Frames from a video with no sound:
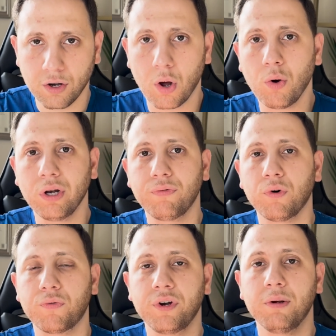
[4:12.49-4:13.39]
Not only
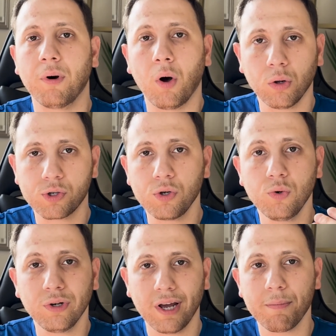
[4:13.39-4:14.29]
for free, but also
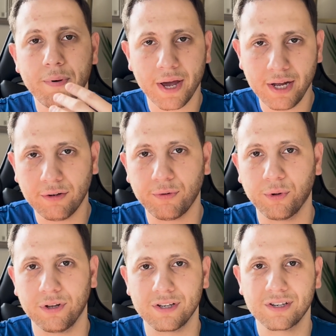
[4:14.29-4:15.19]
you'll get paid
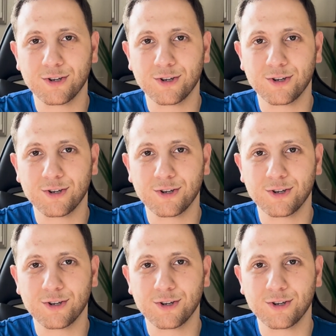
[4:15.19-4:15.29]
for this.